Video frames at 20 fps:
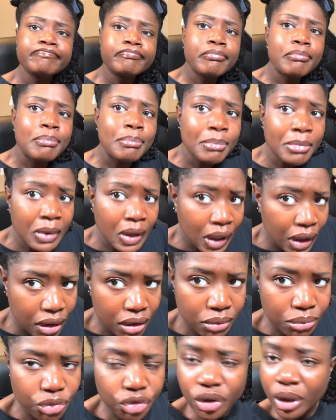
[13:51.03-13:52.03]

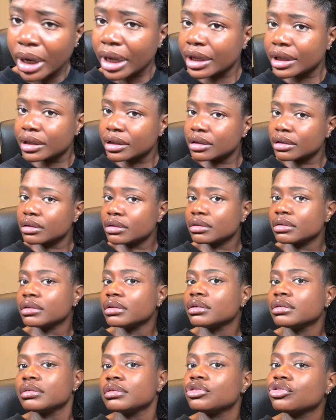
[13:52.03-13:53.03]
ma'am, try again,
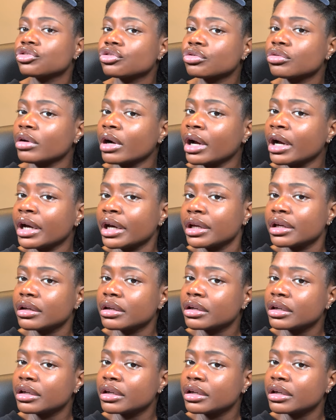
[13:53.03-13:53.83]
try,